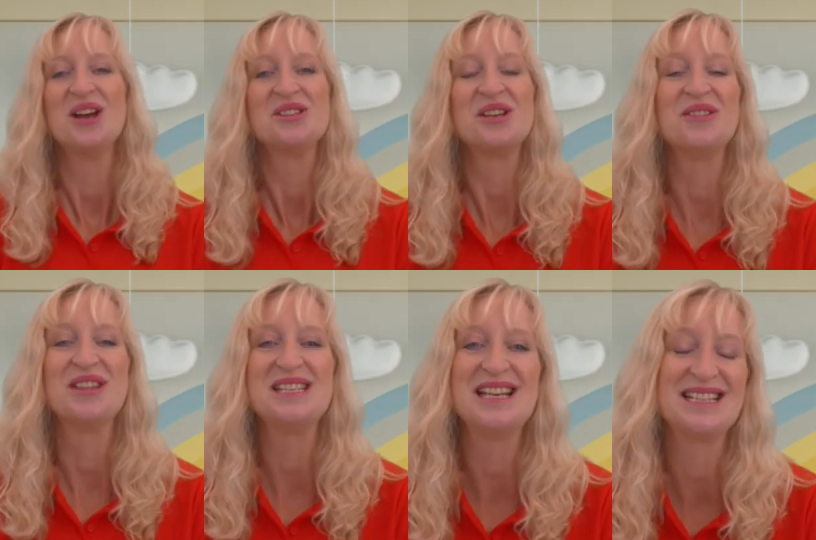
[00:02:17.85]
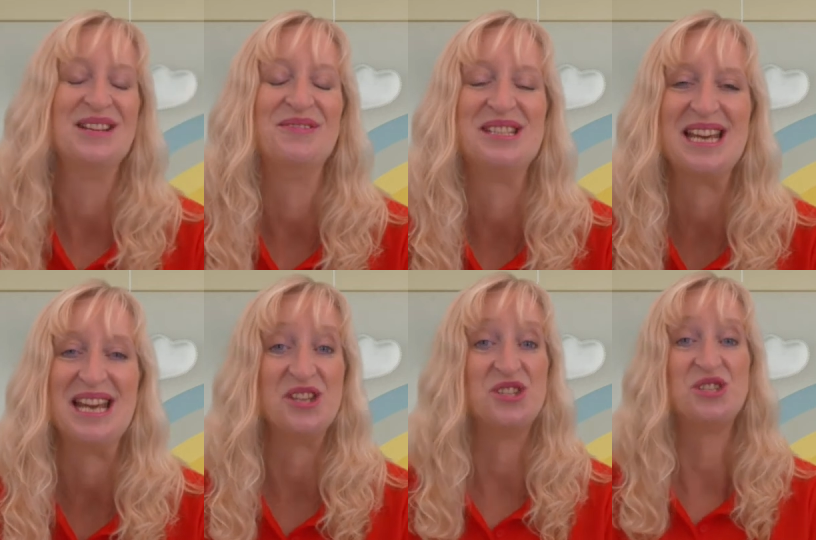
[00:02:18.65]
So this activity
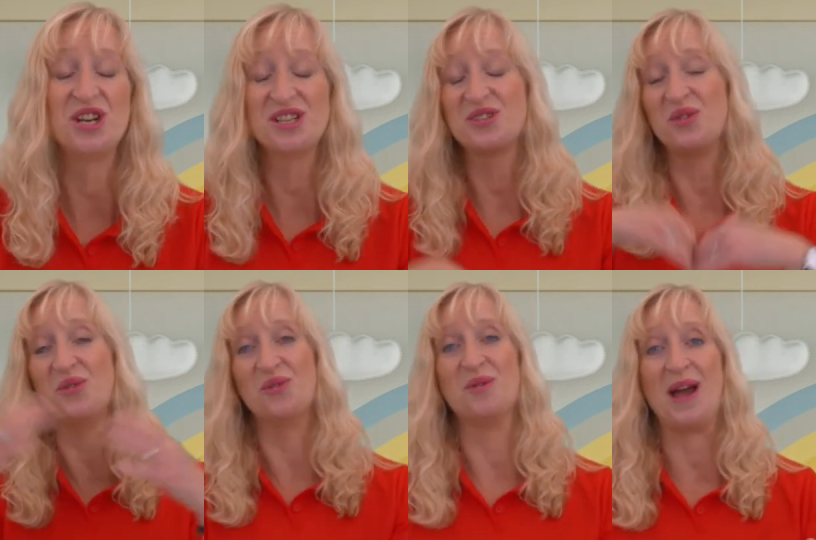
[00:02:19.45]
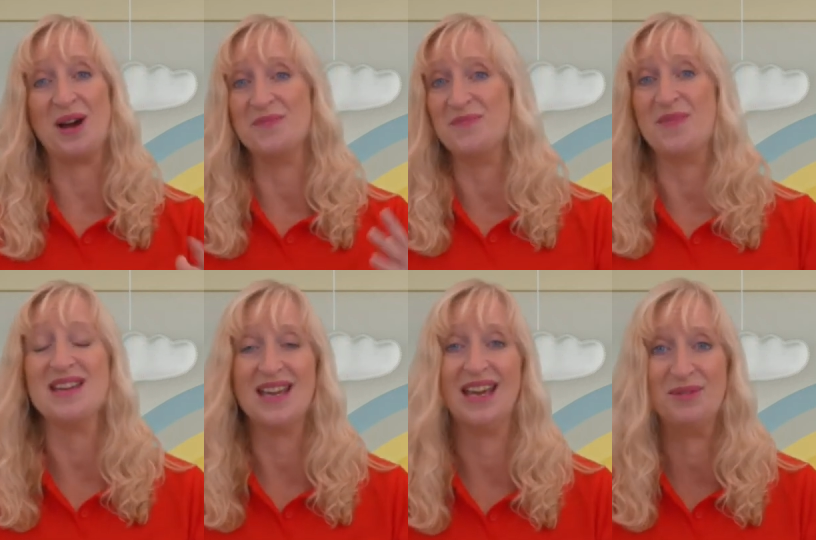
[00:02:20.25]
is just all about
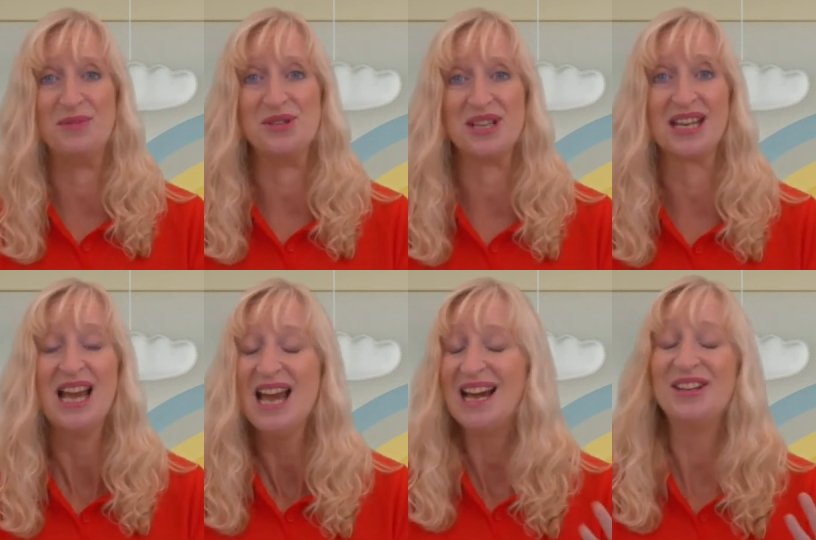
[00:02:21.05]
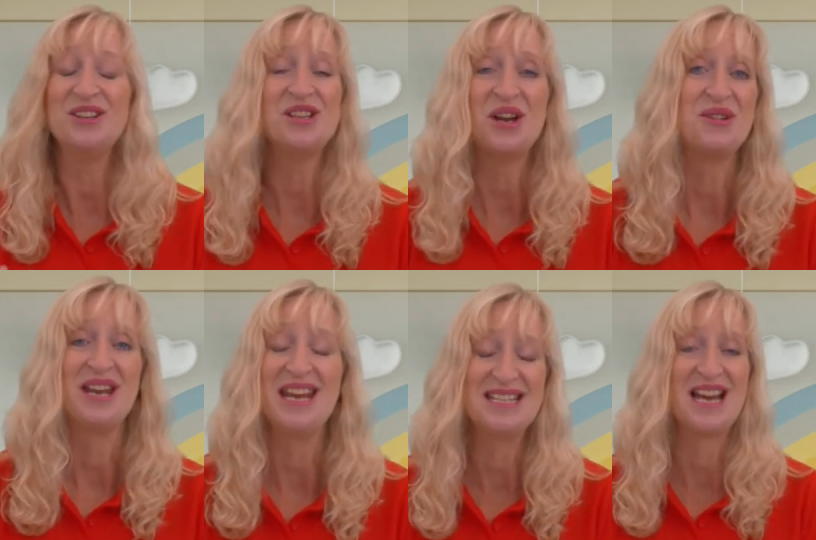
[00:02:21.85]
making music, and you don't
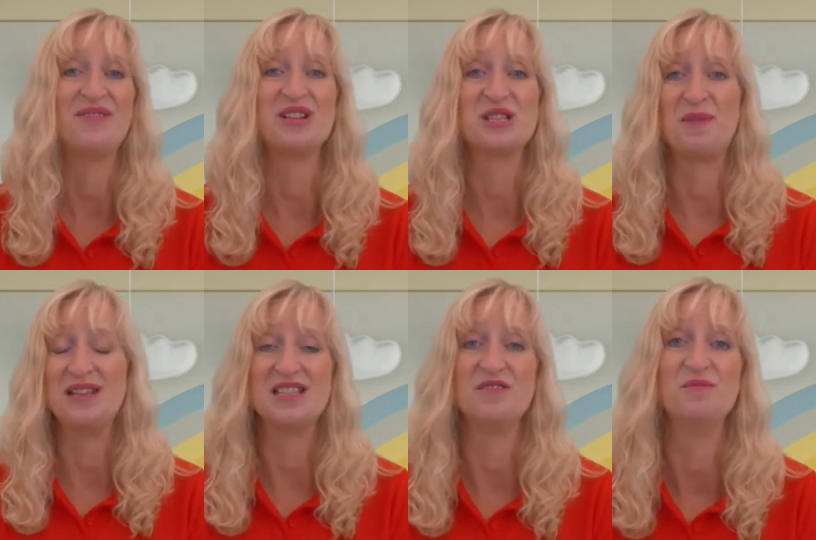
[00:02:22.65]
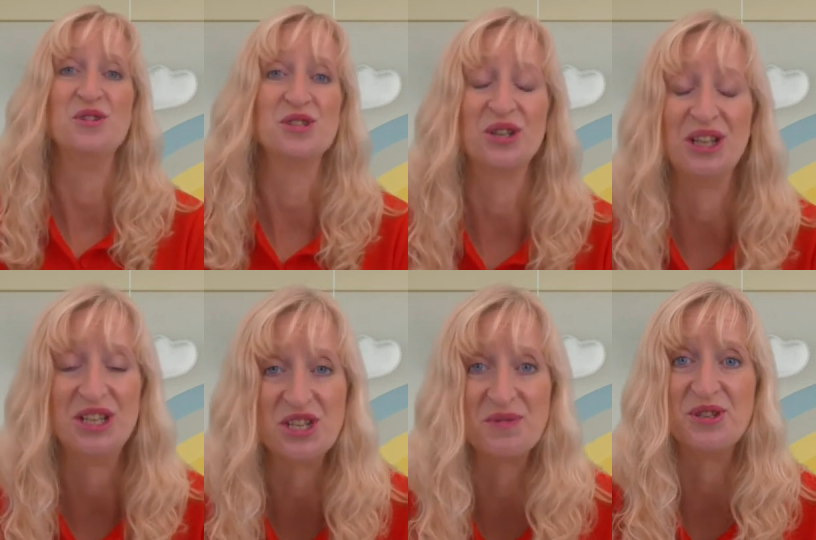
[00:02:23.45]
need to have expensive musical
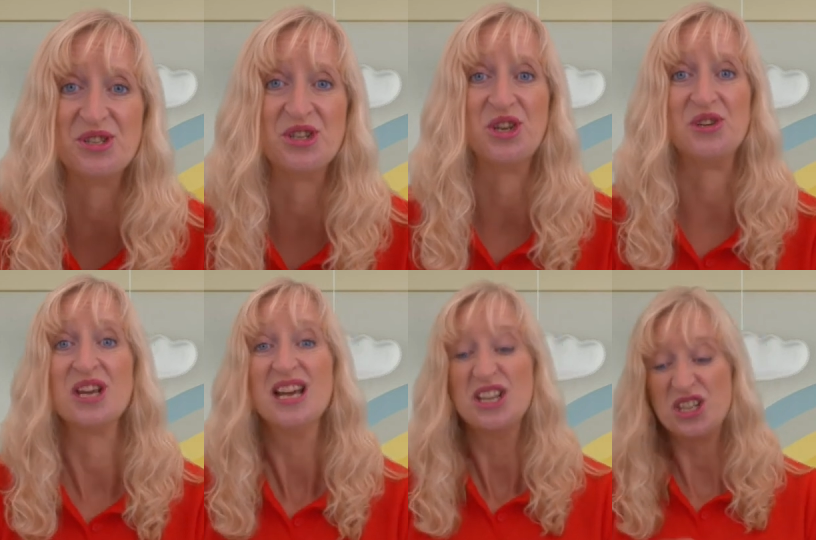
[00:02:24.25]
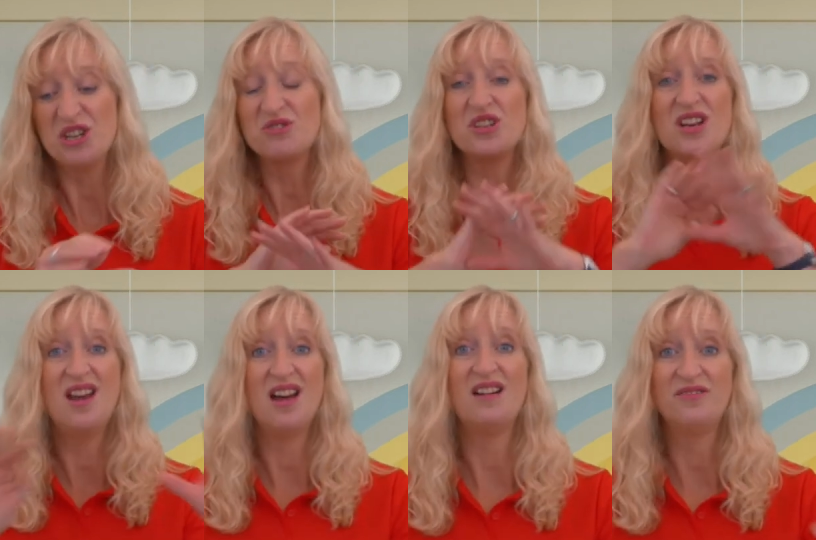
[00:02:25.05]
instruments to use. Children
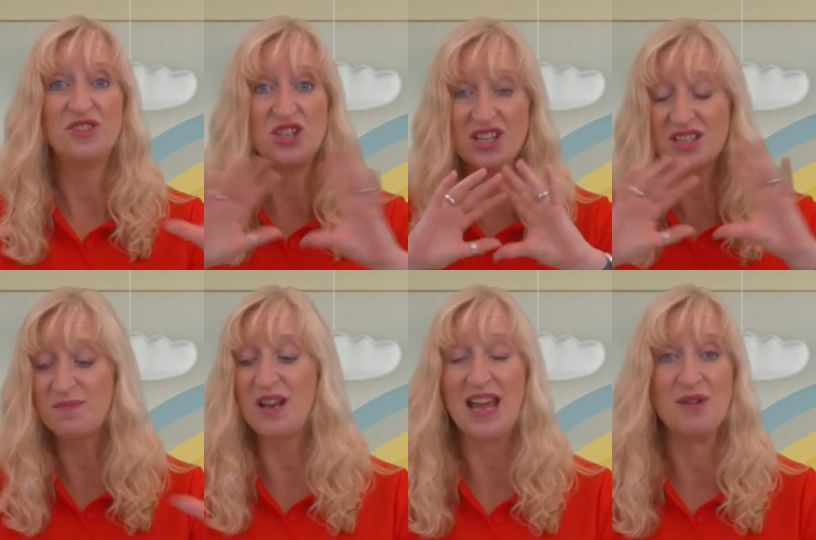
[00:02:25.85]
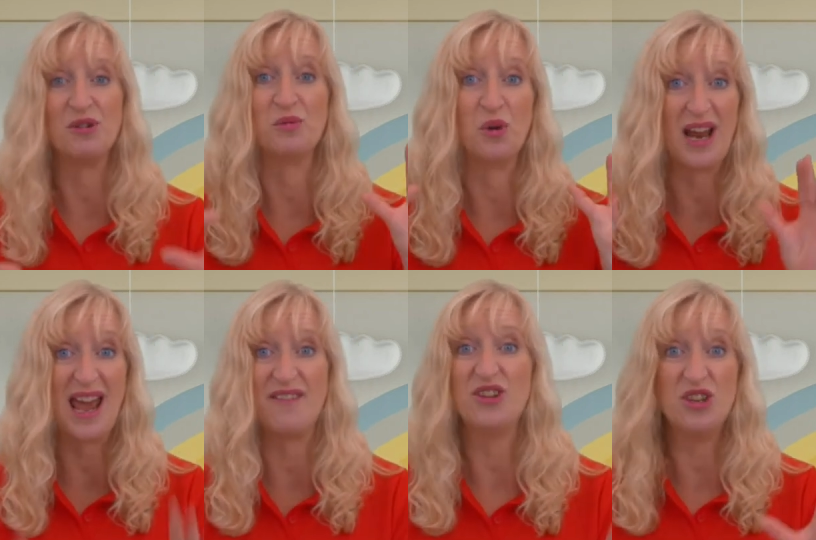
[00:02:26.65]
love just playing with
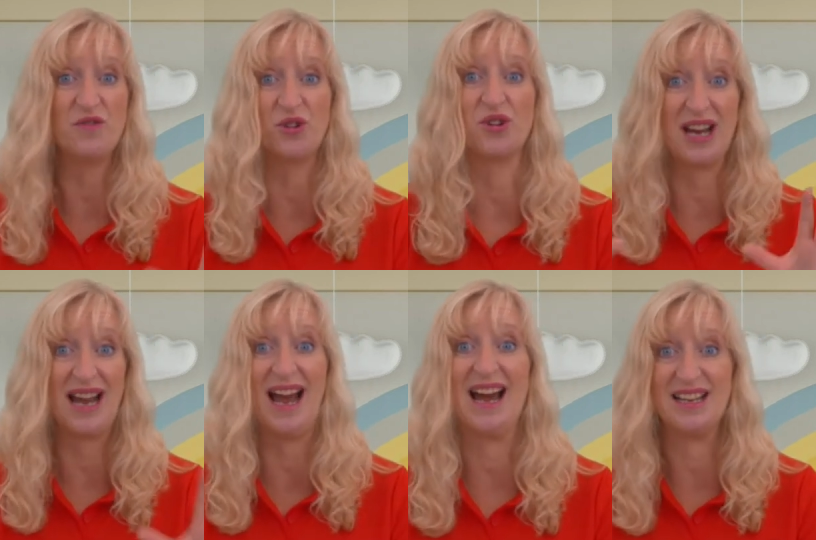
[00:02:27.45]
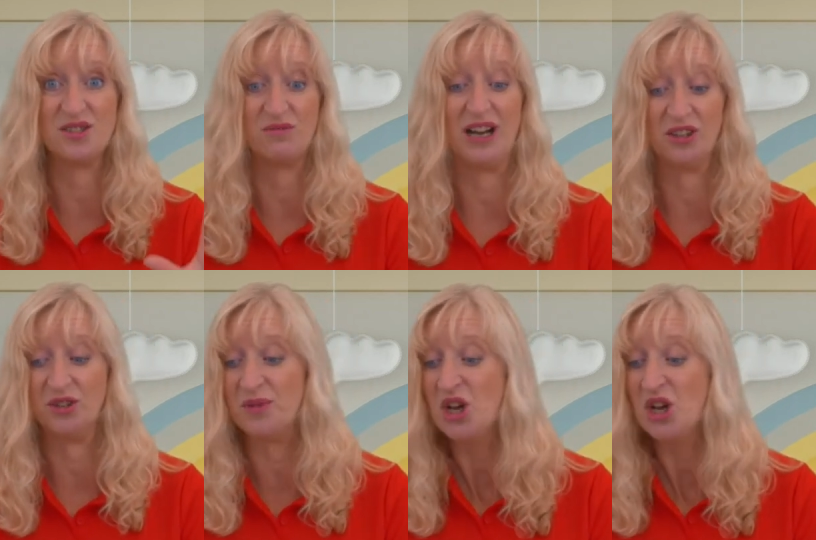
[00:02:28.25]
whatever you've got at hand around them.